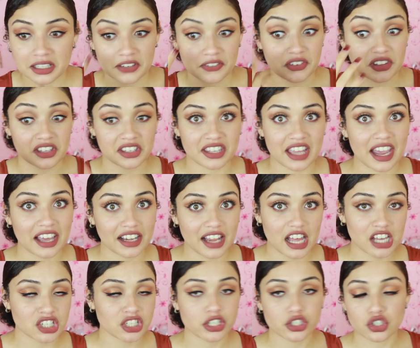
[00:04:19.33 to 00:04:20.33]
for this
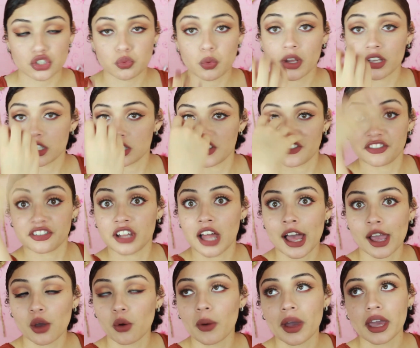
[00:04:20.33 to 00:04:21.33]
eyelash that just wants to
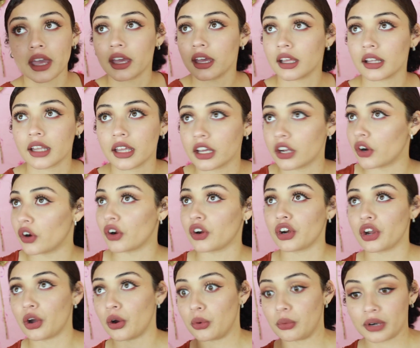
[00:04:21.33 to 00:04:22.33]
fly away, like, girl,
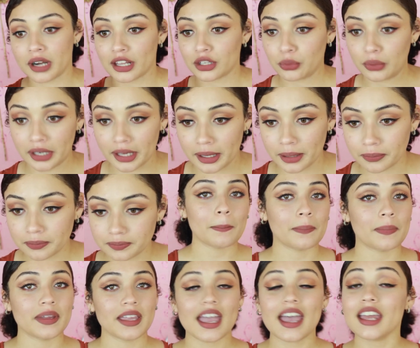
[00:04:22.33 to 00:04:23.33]
no, we're not doing that.
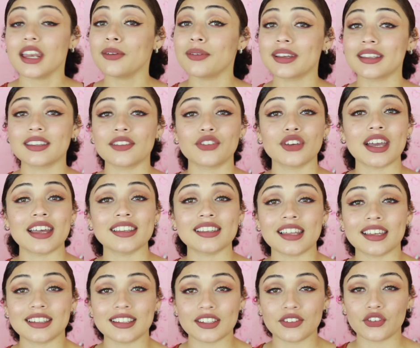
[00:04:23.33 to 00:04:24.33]
But yeah, anyways, if you guys
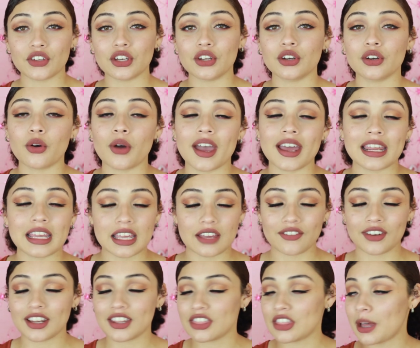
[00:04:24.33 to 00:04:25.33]
like this video, go ahead and
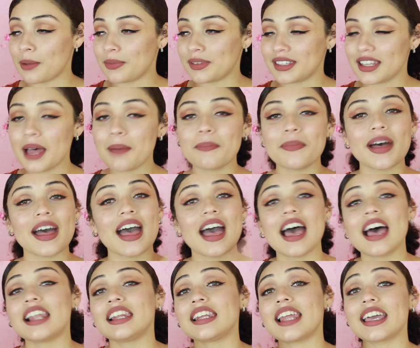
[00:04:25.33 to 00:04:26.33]
give it a thumbs up.
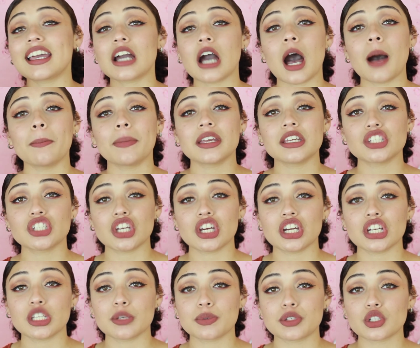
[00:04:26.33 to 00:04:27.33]
Like, comment,
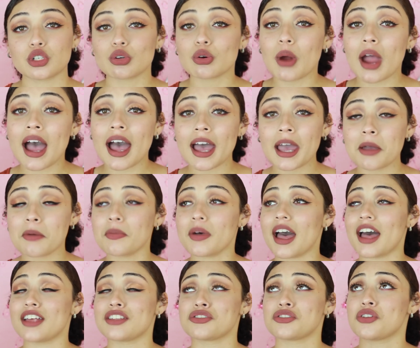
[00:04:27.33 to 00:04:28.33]
share, subscribe,
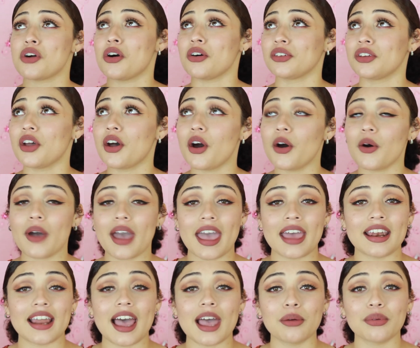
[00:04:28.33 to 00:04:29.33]
as you all know,
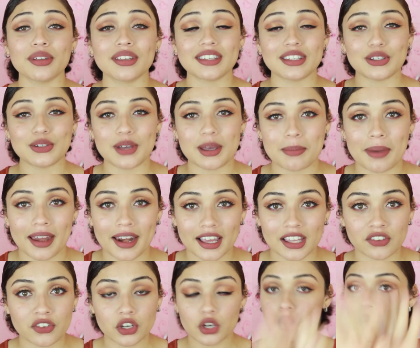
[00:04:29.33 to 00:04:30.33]
and I will see you in my
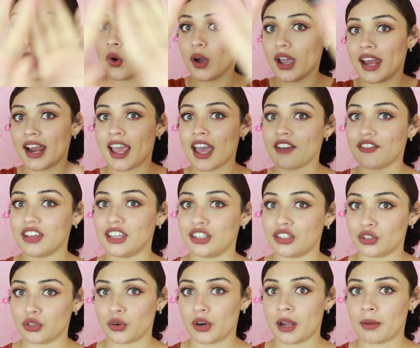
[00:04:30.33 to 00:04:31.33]
next video. Oh, and I have
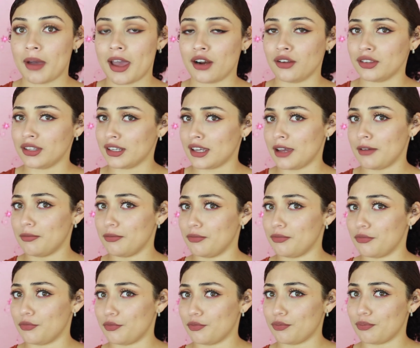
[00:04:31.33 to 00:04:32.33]
Instagram. I don't think I
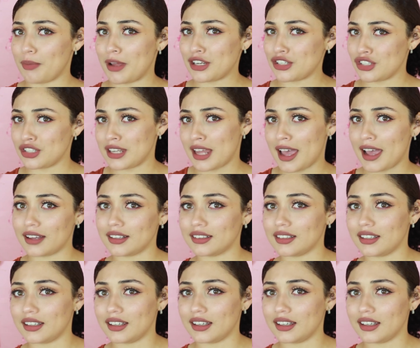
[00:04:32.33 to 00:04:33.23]
mentioned that